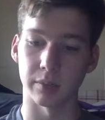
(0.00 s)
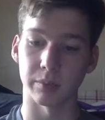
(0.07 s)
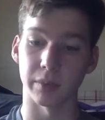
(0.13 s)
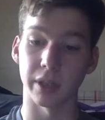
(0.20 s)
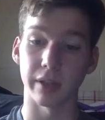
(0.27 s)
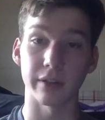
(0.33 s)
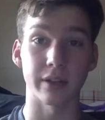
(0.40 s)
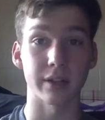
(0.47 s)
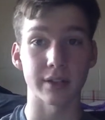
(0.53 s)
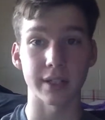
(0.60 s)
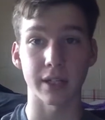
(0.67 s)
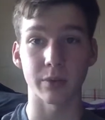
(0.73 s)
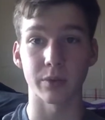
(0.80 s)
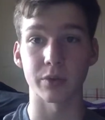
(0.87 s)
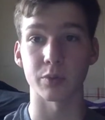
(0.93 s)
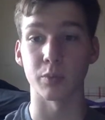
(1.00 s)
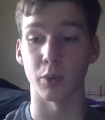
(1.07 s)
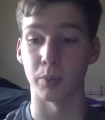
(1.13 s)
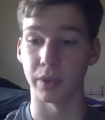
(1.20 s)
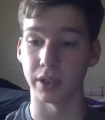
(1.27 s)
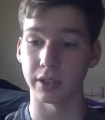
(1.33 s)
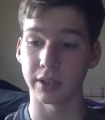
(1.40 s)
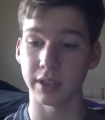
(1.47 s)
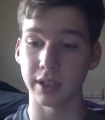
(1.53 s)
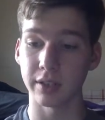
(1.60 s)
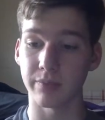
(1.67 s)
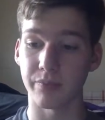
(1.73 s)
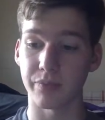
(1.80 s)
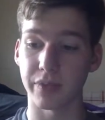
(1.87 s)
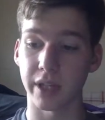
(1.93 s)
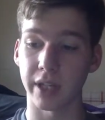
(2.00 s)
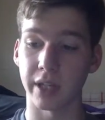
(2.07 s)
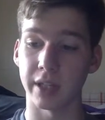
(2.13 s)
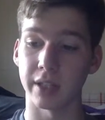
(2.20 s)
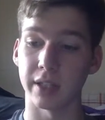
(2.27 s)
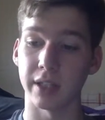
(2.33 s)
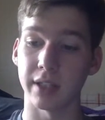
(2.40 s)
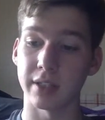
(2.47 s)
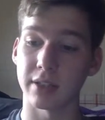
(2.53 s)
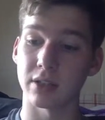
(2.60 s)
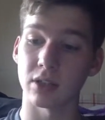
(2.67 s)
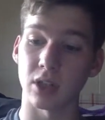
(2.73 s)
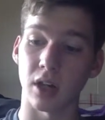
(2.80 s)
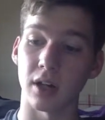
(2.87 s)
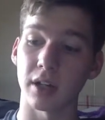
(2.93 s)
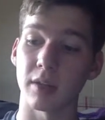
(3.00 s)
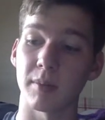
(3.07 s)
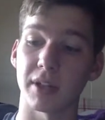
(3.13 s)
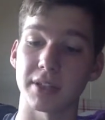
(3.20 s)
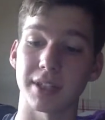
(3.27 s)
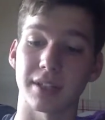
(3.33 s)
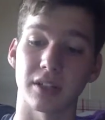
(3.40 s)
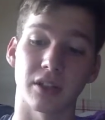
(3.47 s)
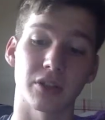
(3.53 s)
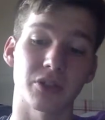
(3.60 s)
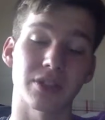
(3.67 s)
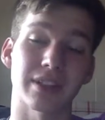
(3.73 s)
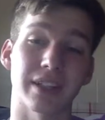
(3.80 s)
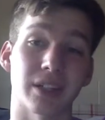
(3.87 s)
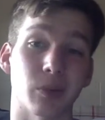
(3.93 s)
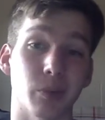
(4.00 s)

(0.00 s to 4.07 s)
Right. The second one is mobility, and it's talking about technologies like